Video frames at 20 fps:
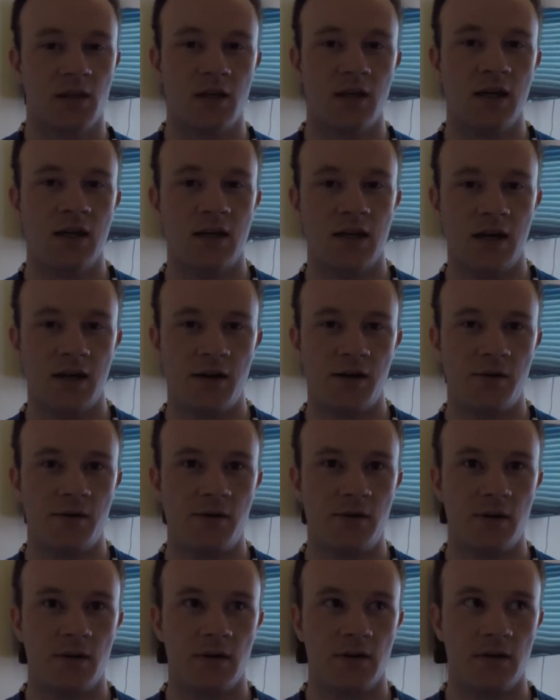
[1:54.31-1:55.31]
And
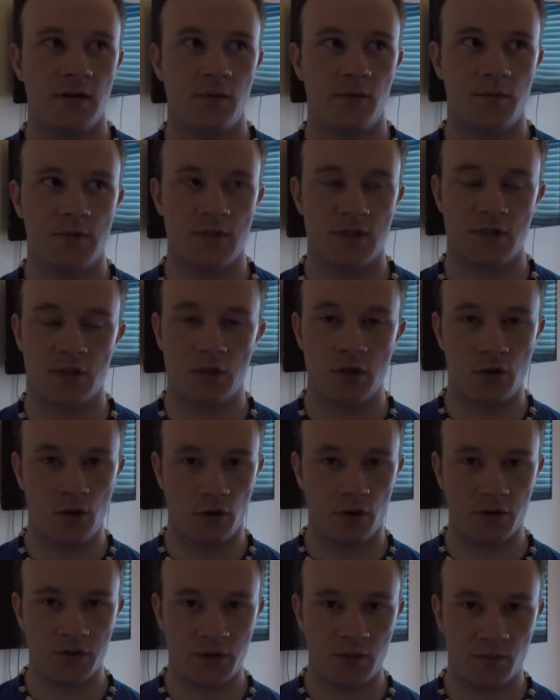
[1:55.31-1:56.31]
now it was
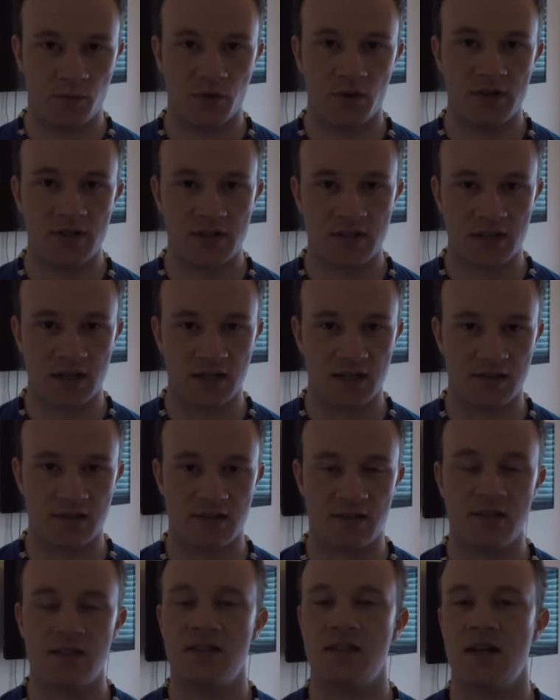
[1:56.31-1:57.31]
Golden
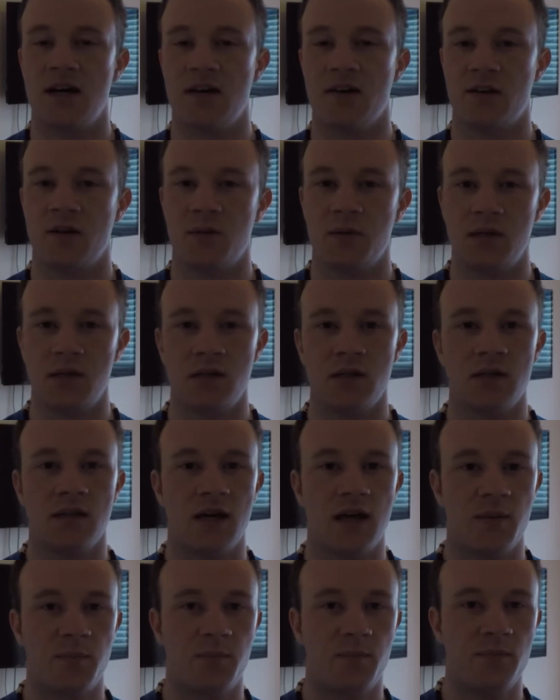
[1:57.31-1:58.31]
Princess is now going to be
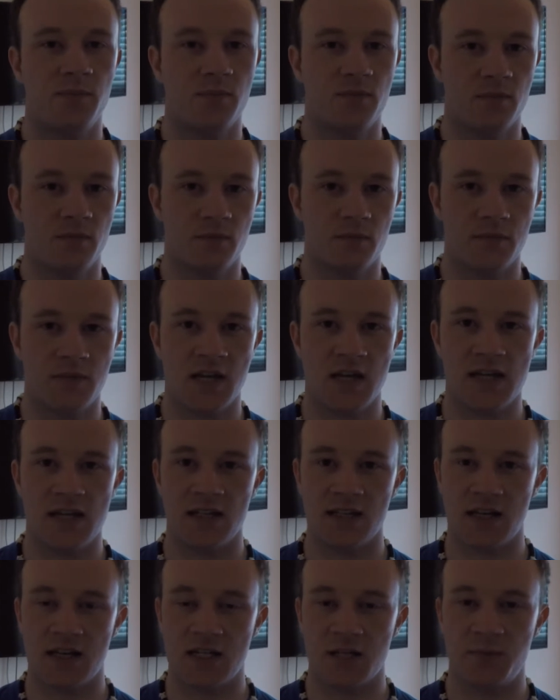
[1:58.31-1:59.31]
that
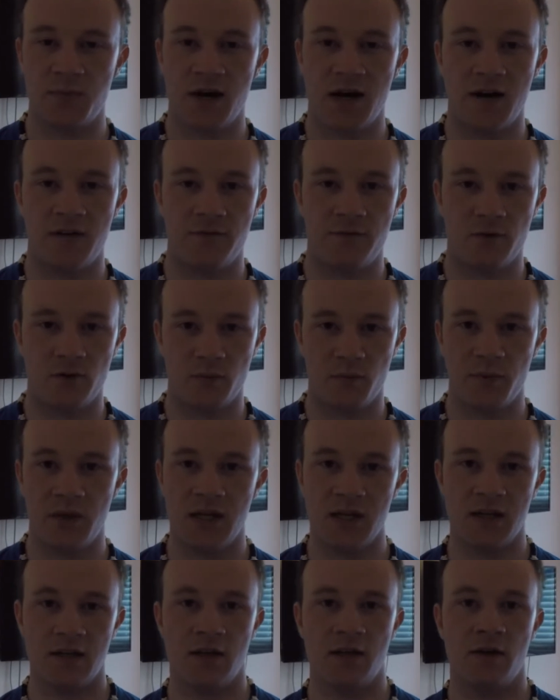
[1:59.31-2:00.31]
taking that spot for
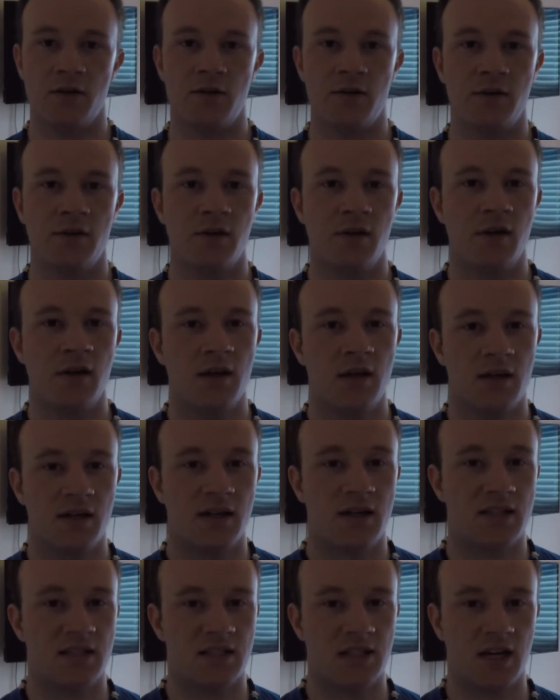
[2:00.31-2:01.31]
P&O
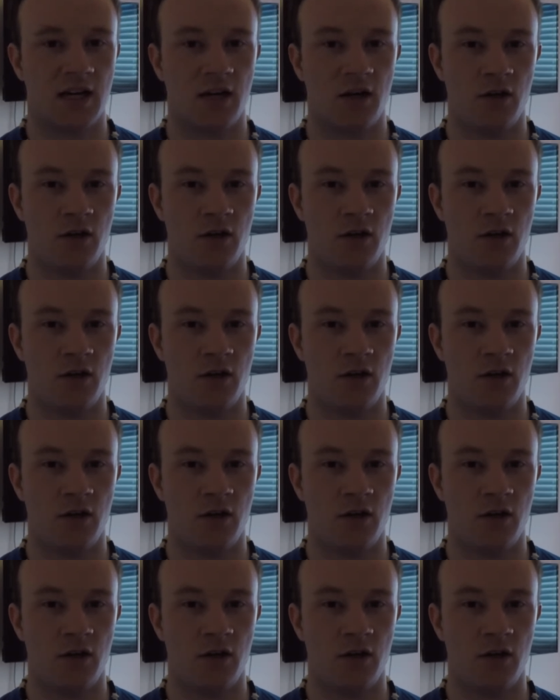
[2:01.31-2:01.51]
as that